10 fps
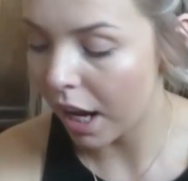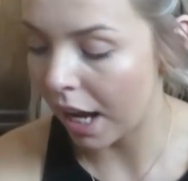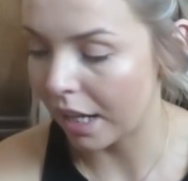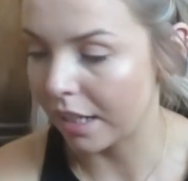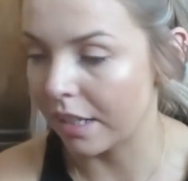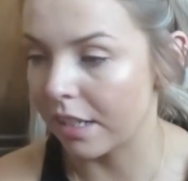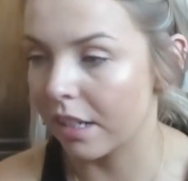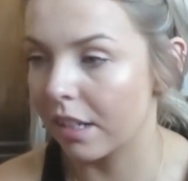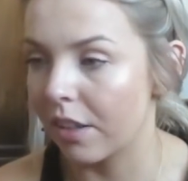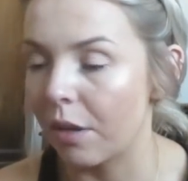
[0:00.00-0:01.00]
and
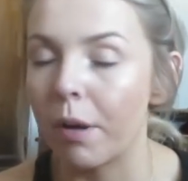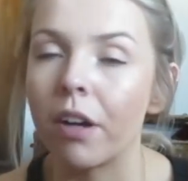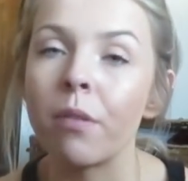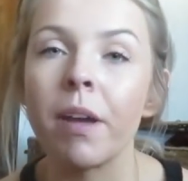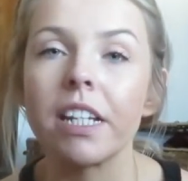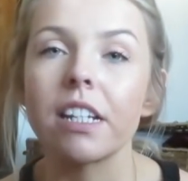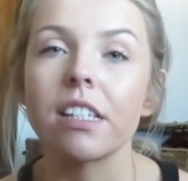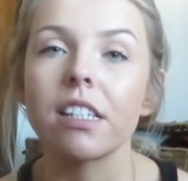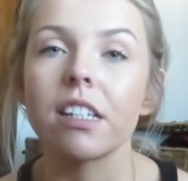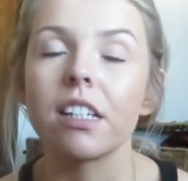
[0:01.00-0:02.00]
the
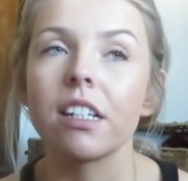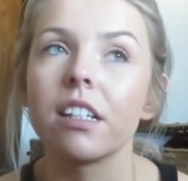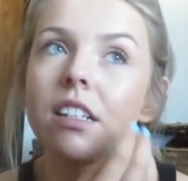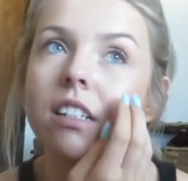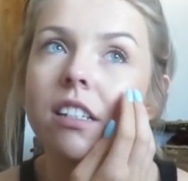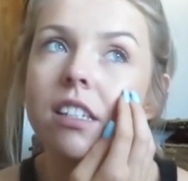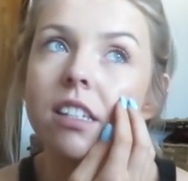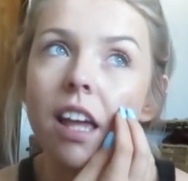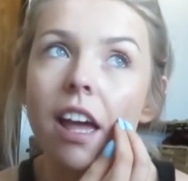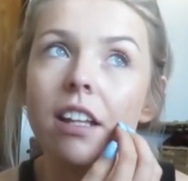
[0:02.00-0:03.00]
paramedics
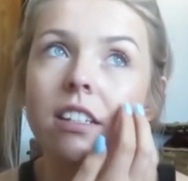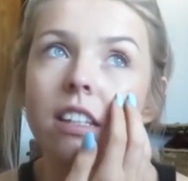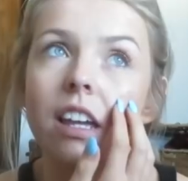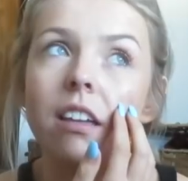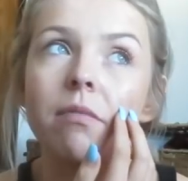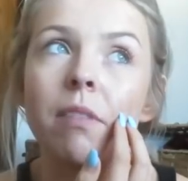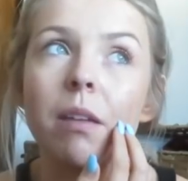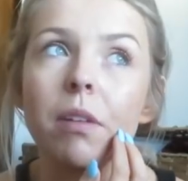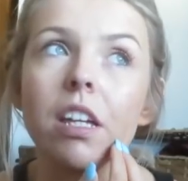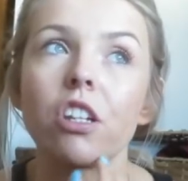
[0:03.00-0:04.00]
said that
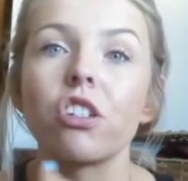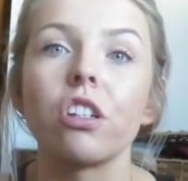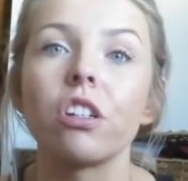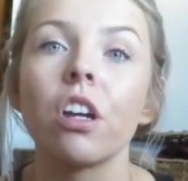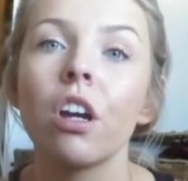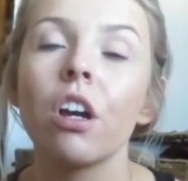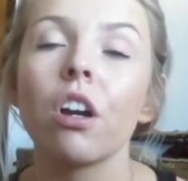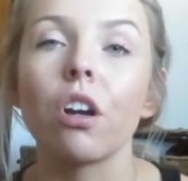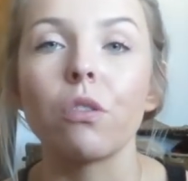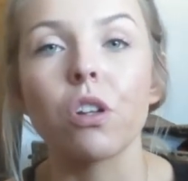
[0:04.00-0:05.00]
maybe he should
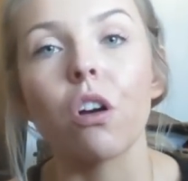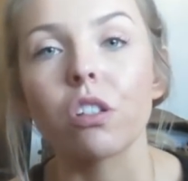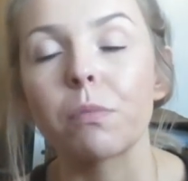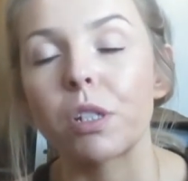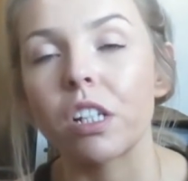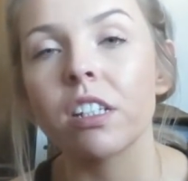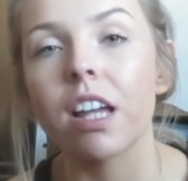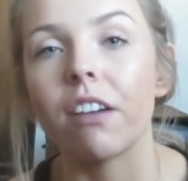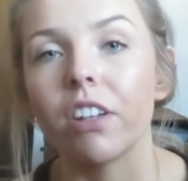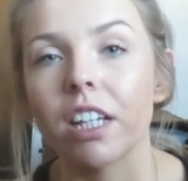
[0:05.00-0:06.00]
go to hospital
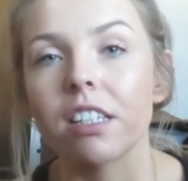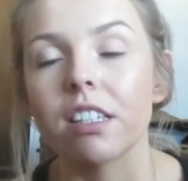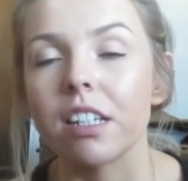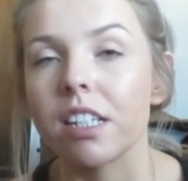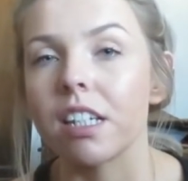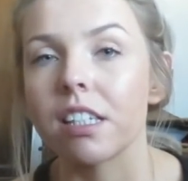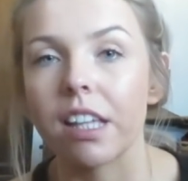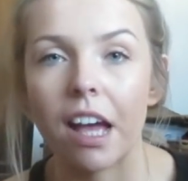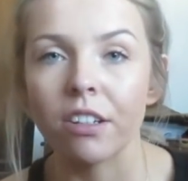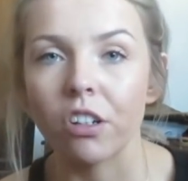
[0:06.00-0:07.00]
to have like a CT
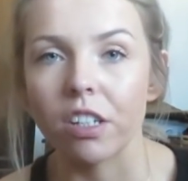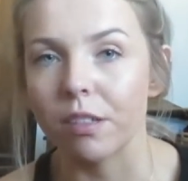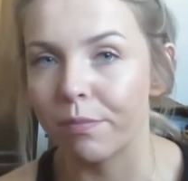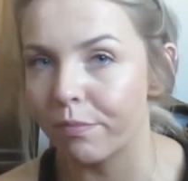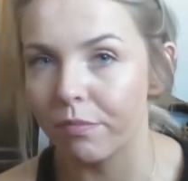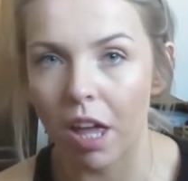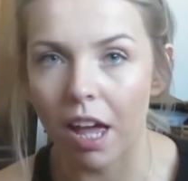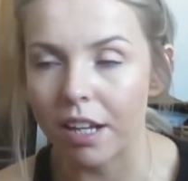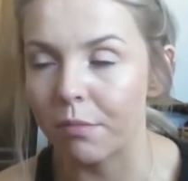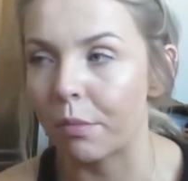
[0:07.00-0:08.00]
scan on his
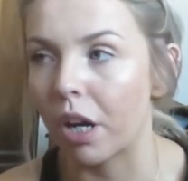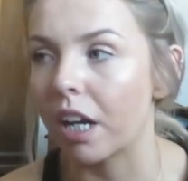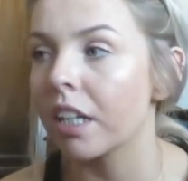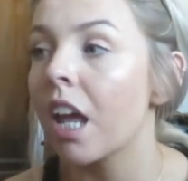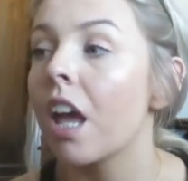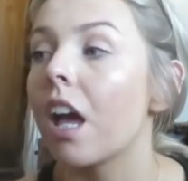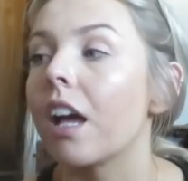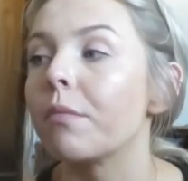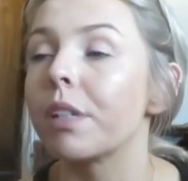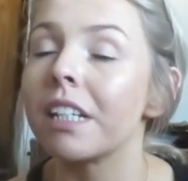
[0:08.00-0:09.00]
head and brain
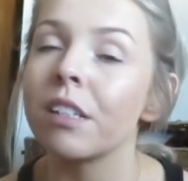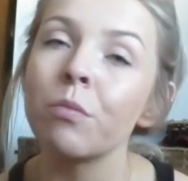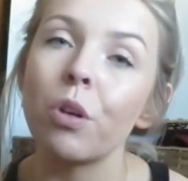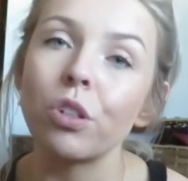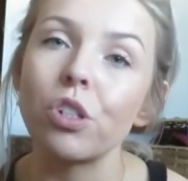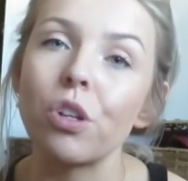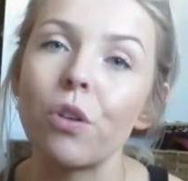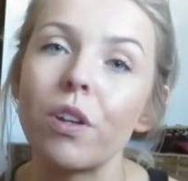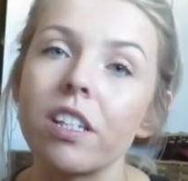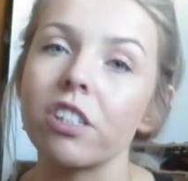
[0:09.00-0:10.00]
um, but he didn't want
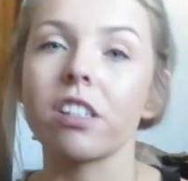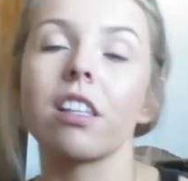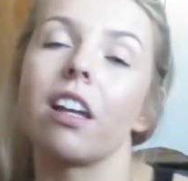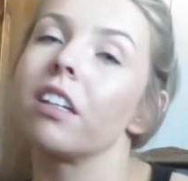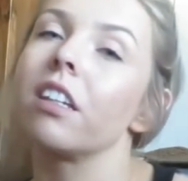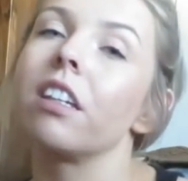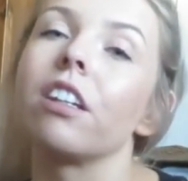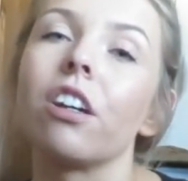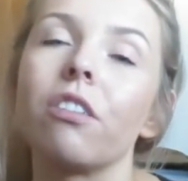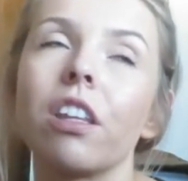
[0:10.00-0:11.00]
to he's just like
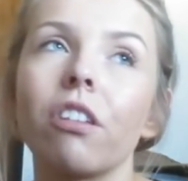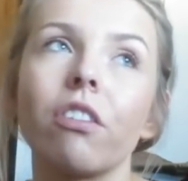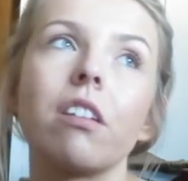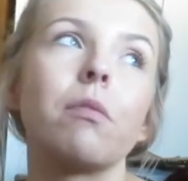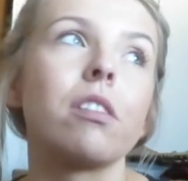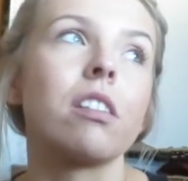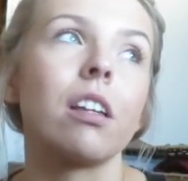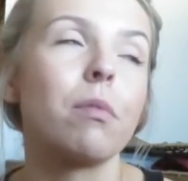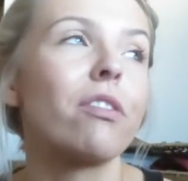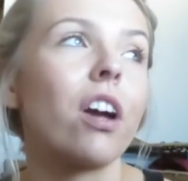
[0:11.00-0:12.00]
you know he thought he was
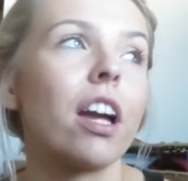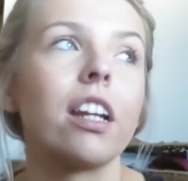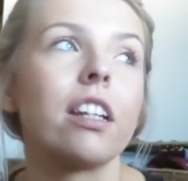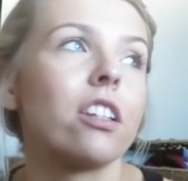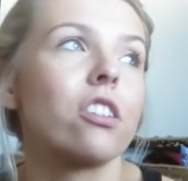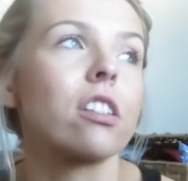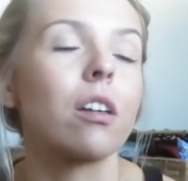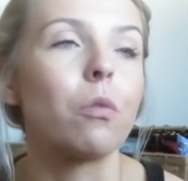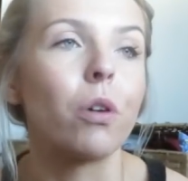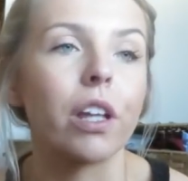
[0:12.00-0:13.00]
he'd be fine he just
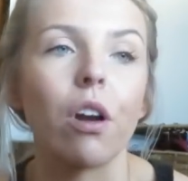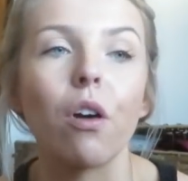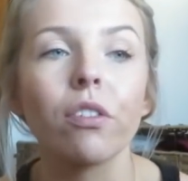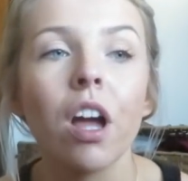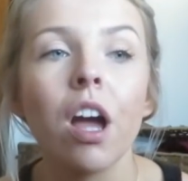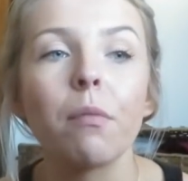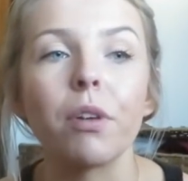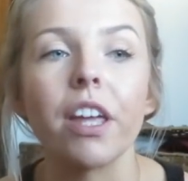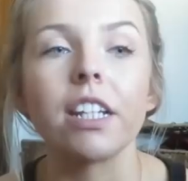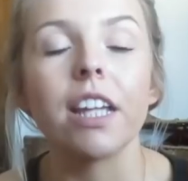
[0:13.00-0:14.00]
like walk it off
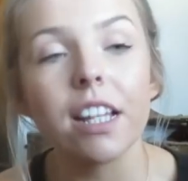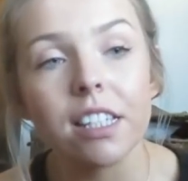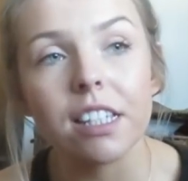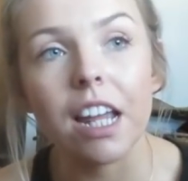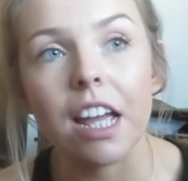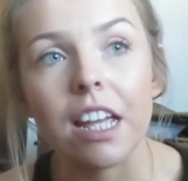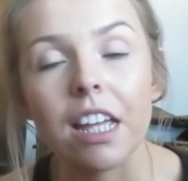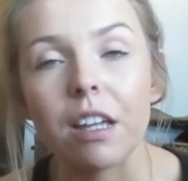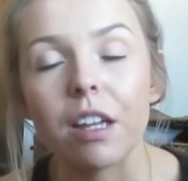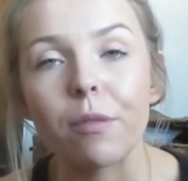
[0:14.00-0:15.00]
but then yesterday
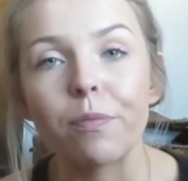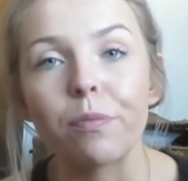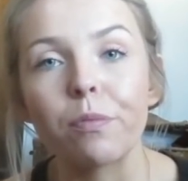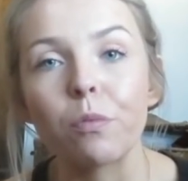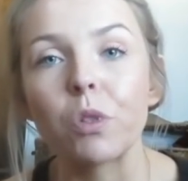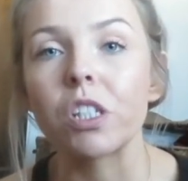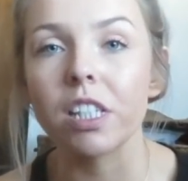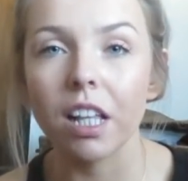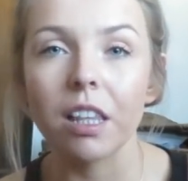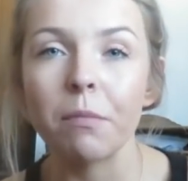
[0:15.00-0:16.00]
he was
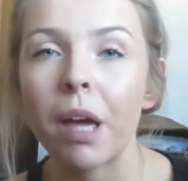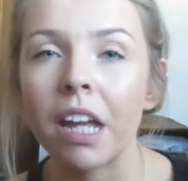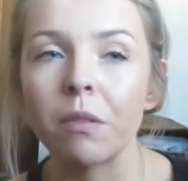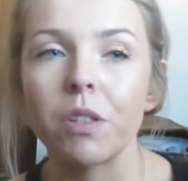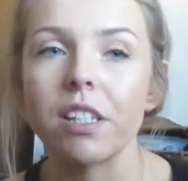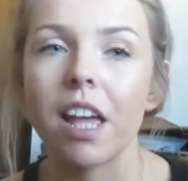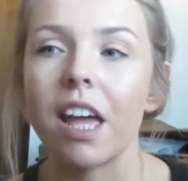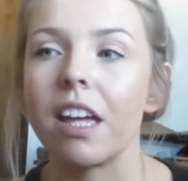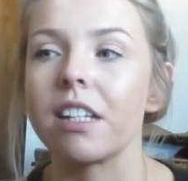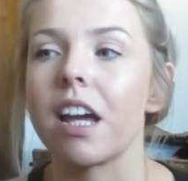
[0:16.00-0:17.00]
still in pain with his
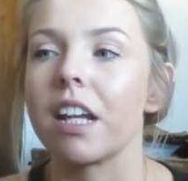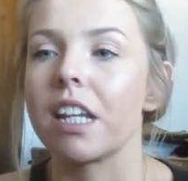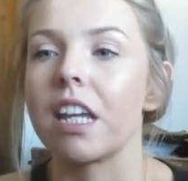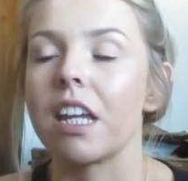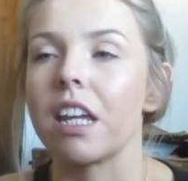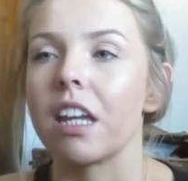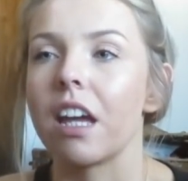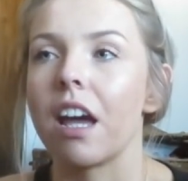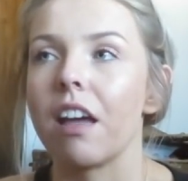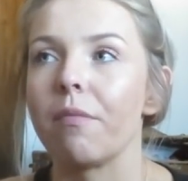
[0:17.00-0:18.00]
head and
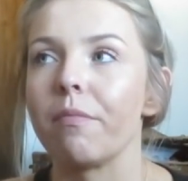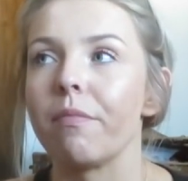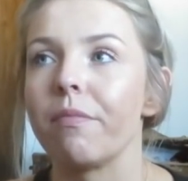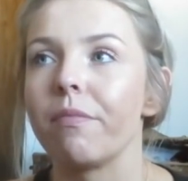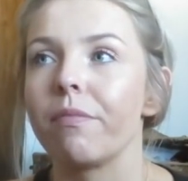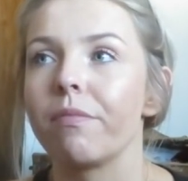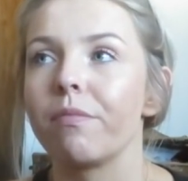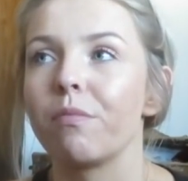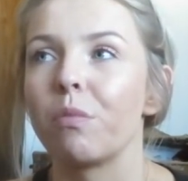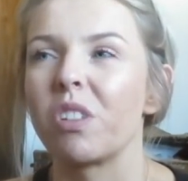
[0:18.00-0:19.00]
he um,
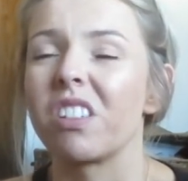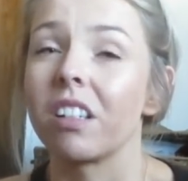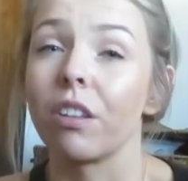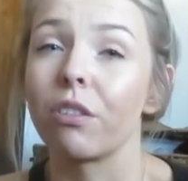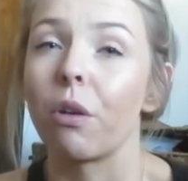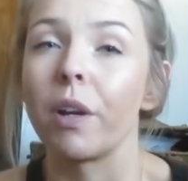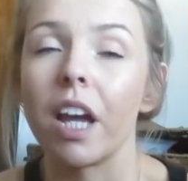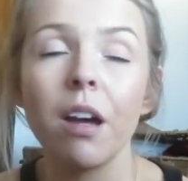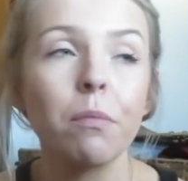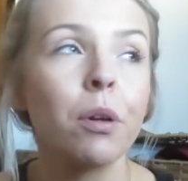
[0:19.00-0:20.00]
was still
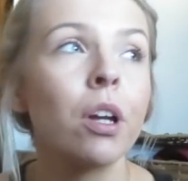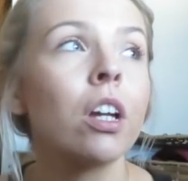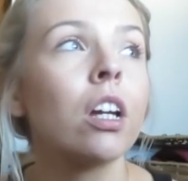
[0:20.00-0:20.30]
throwing up